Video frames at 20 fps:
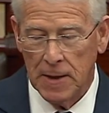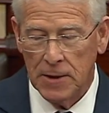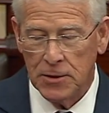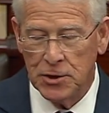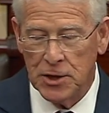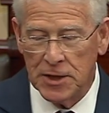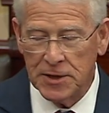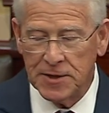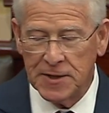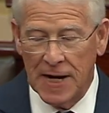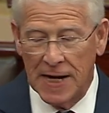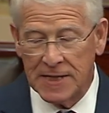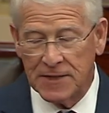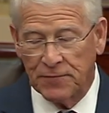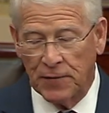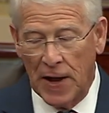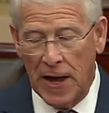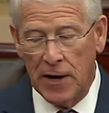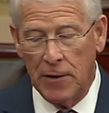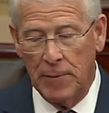Just as
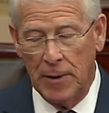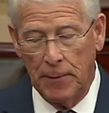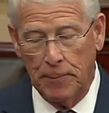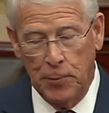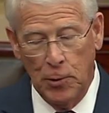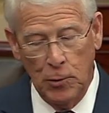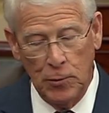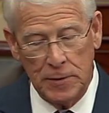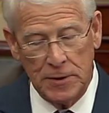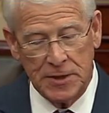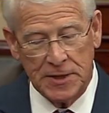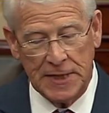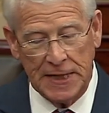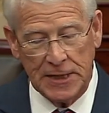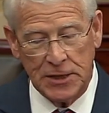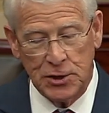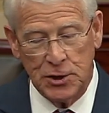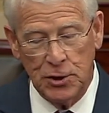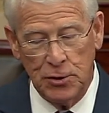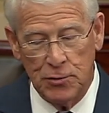Vladimir Putin
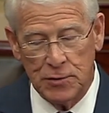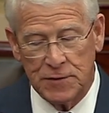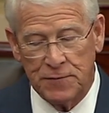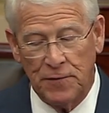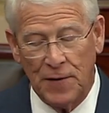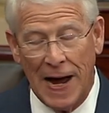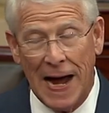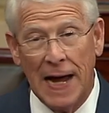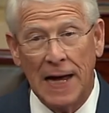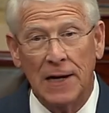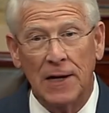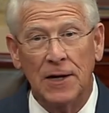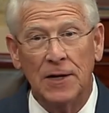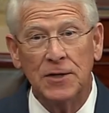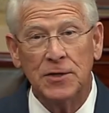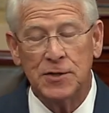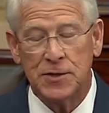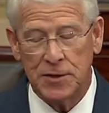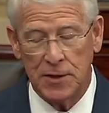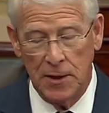seeks to use
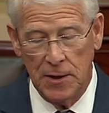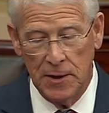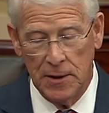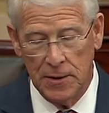violence